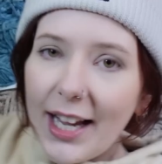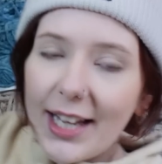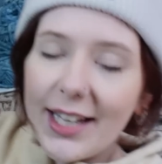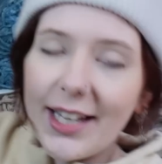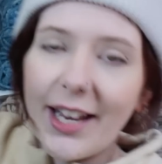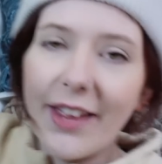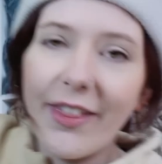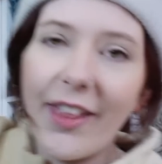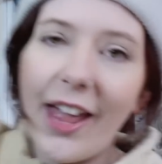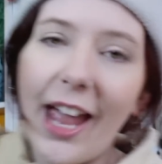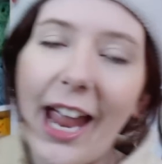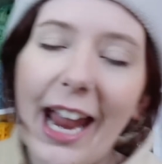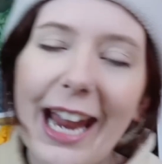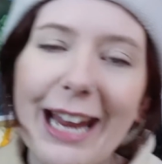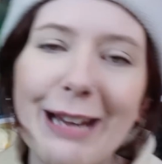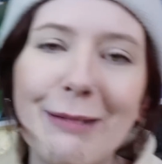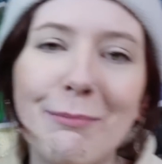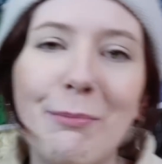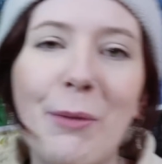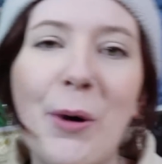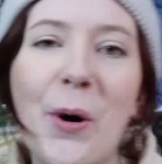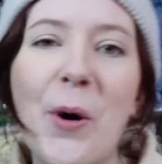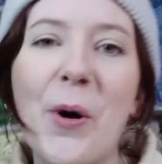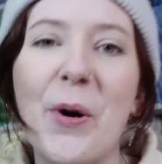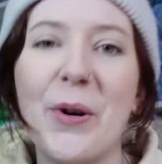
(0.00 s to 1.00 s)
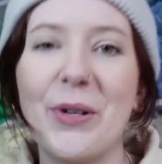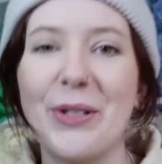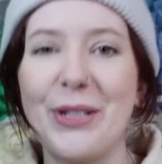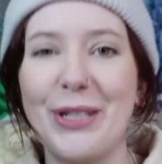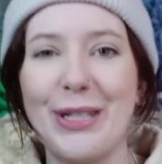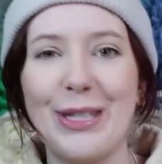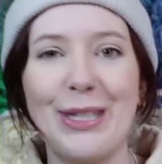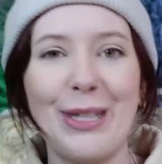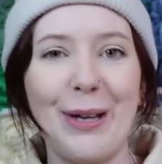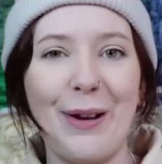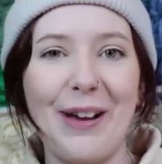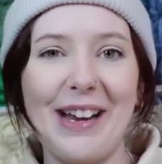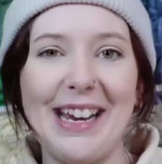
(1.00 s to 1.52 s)
another 8 more
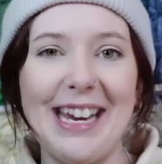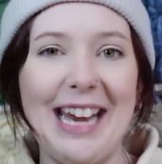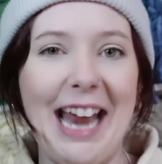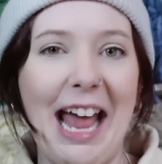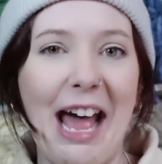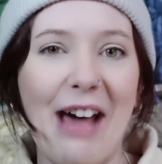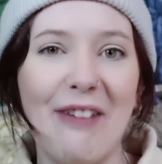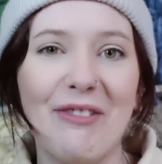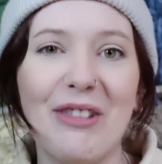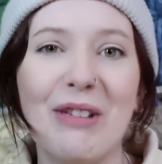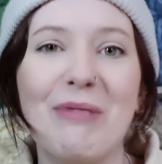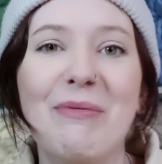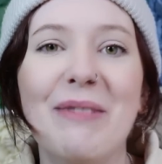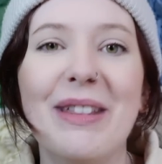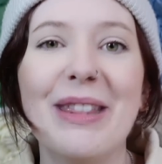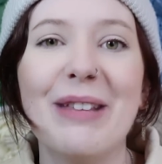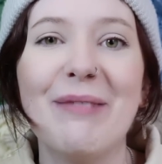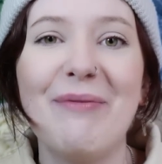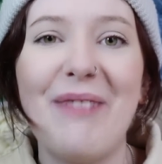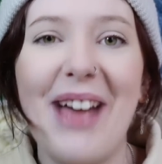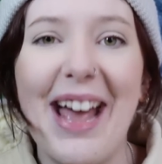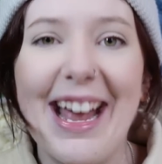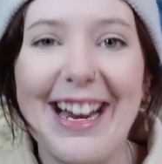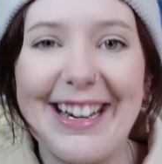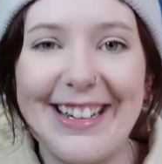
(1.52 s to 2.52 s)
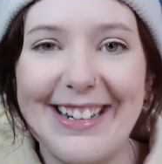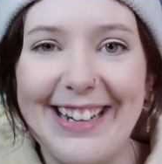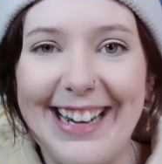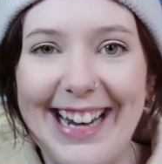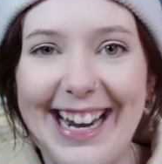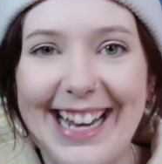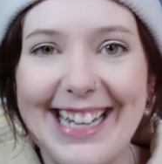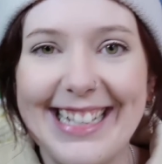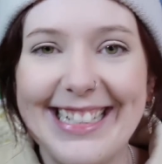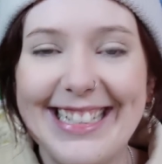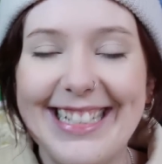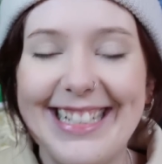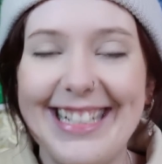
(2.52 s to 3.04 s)
just so I can have them in the
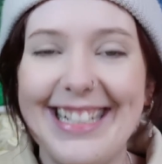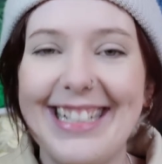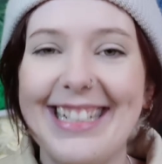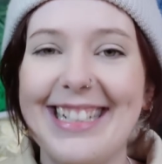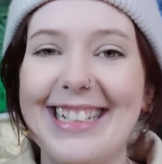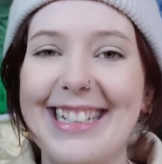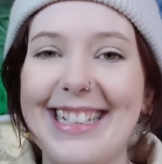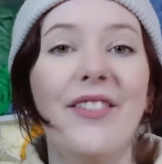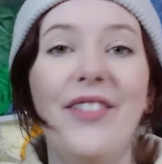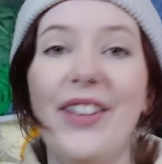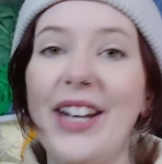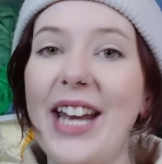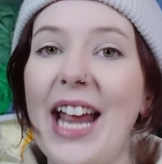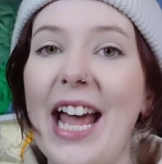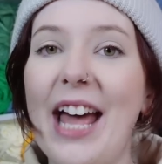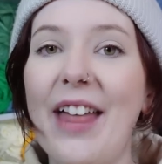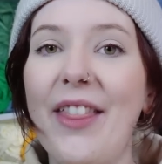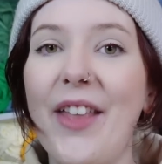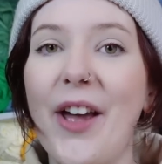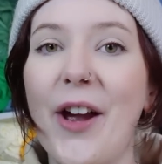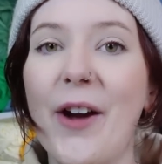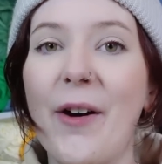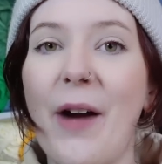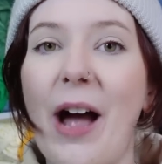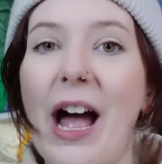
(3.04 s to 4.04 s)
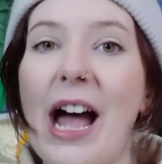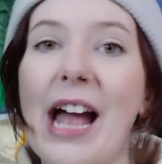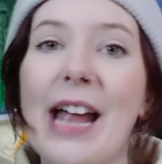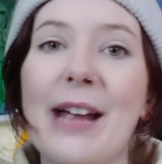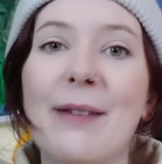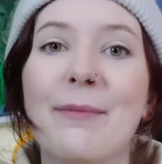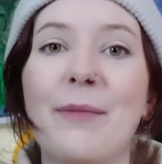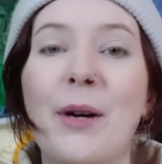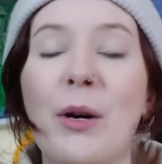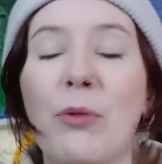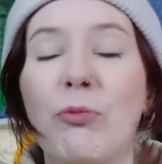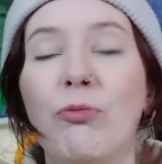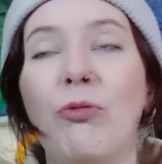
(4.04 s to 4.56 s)
background. For now though, I
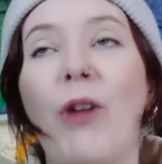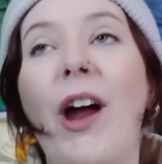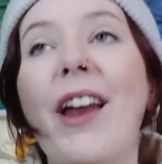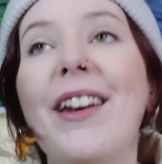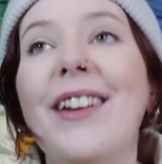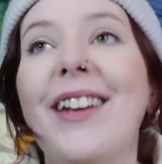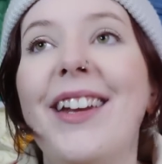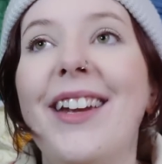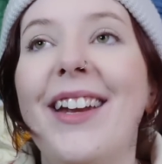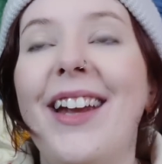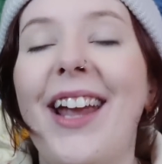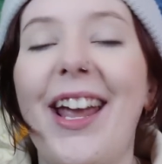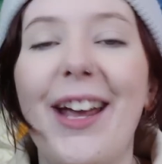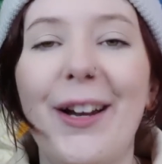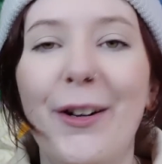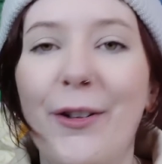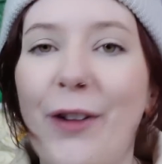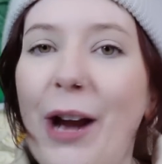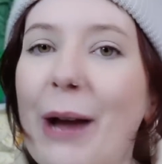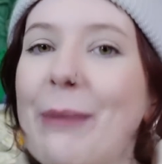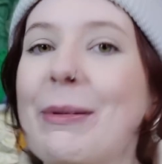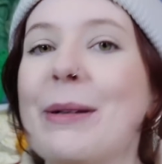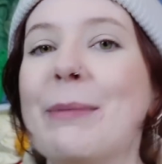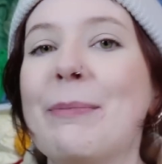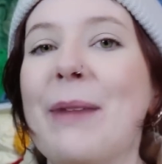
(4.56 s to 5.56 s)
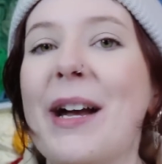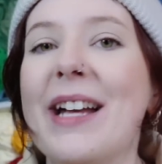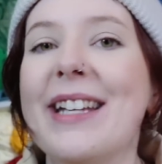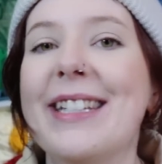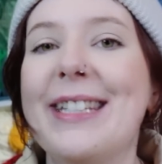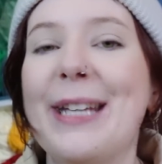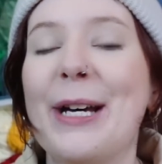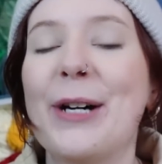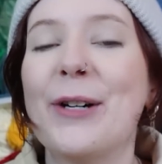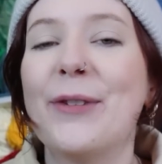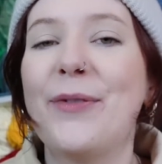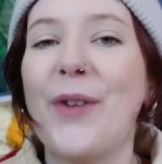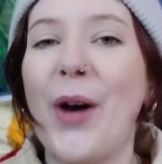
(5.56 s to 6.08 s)
am running and grabbing
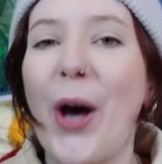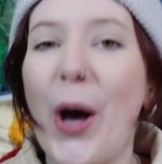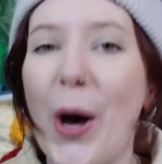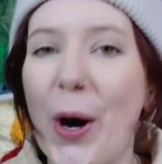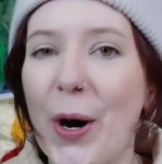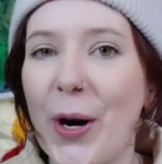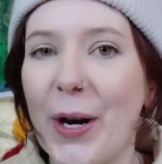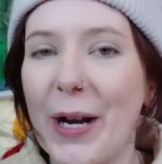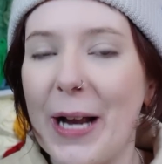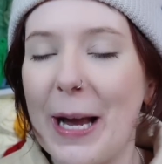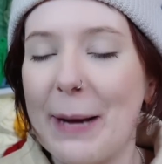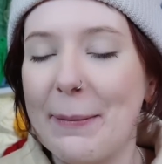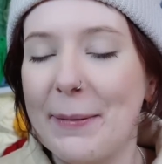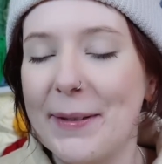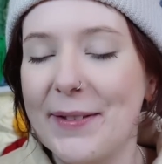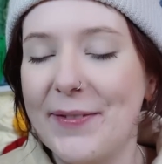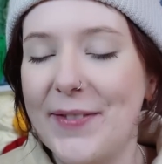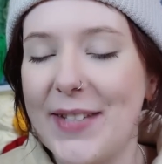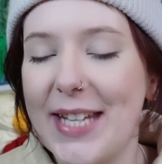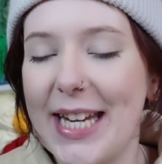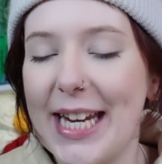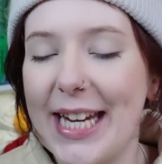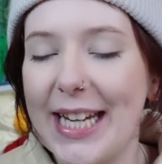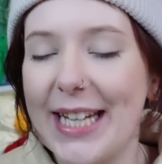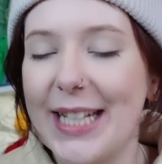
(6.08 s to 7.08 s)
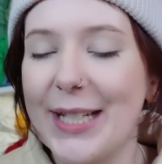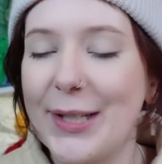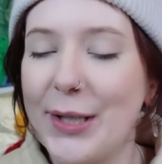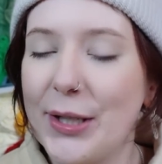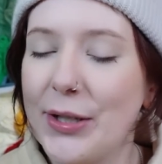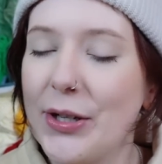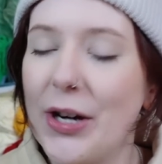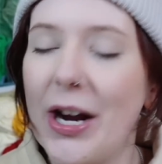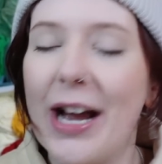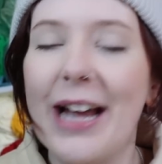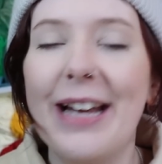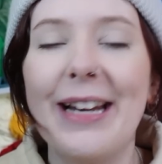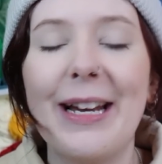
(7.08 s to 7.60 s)
myself a hot cup of tea to
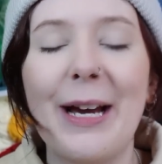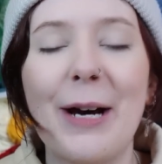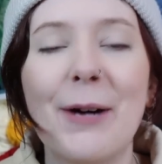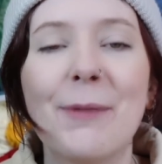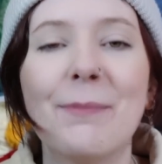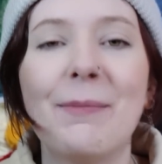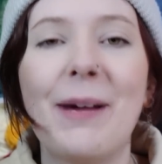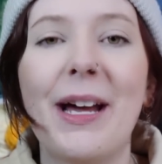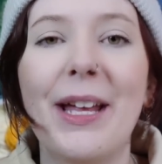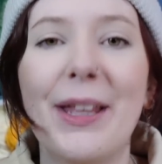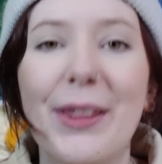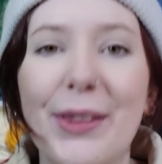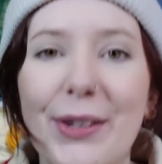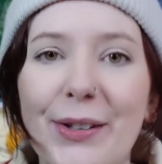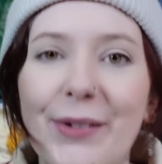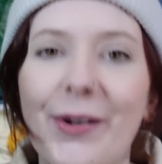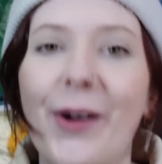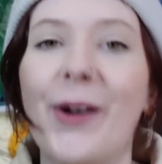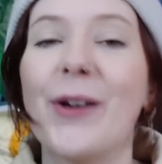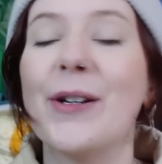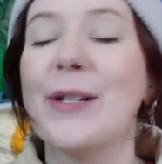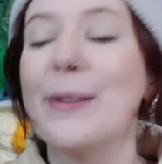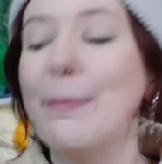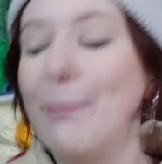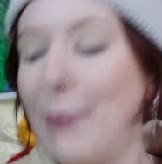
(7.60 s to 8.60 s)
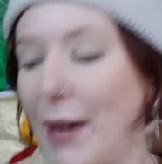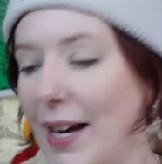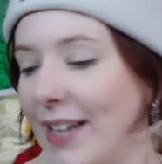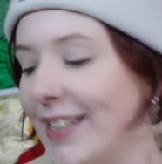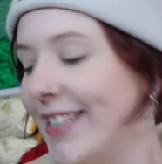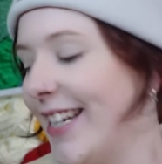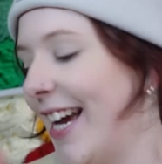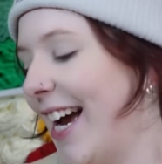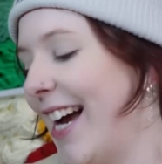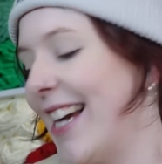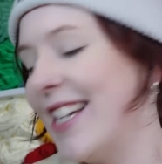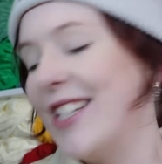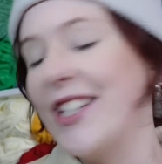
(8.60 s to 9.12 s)
try and help my throat,
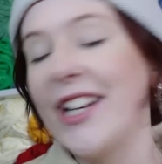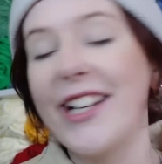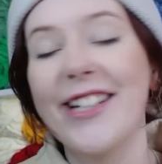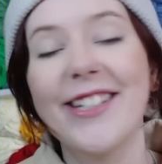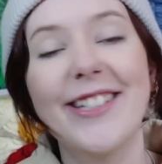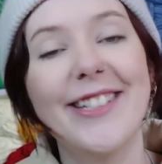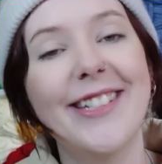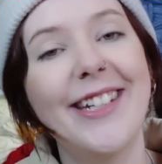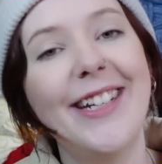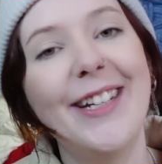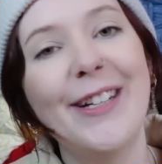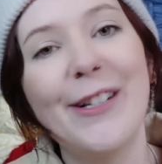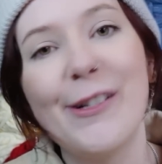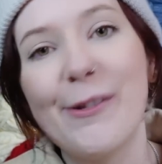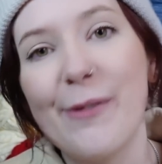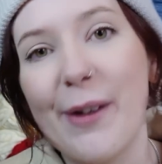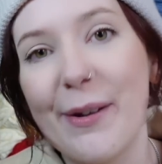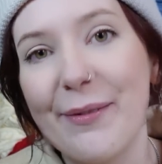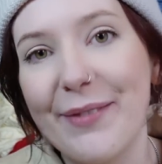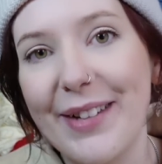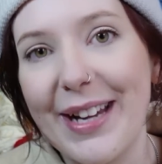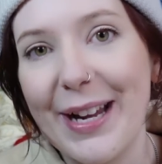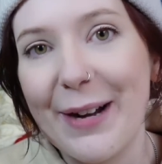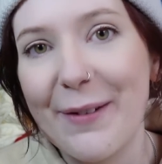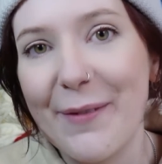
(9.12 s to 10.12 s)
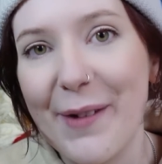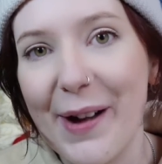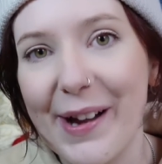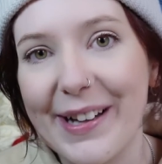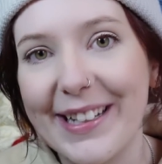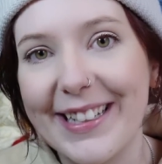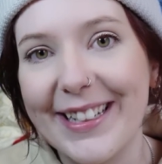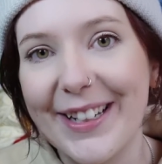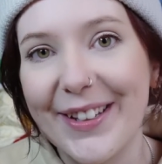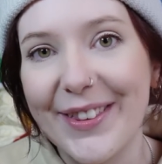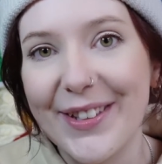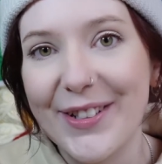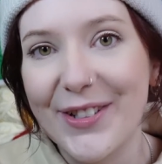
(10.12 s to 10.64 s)
but I shall see you when we are
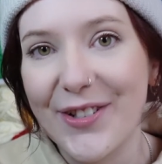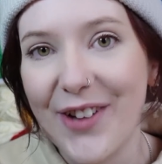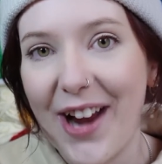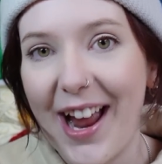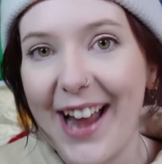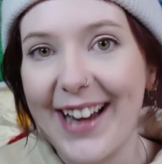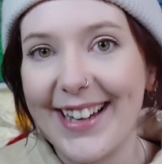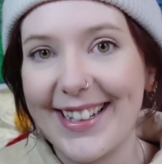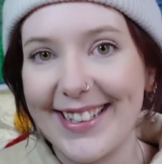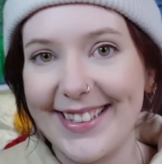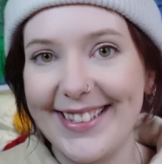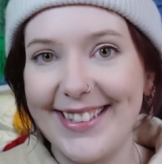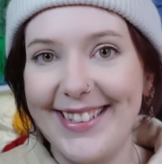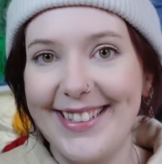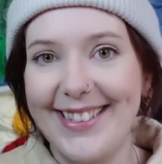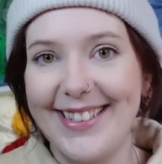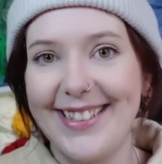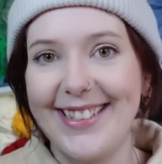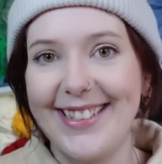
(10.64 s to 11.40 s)
working on the dragon.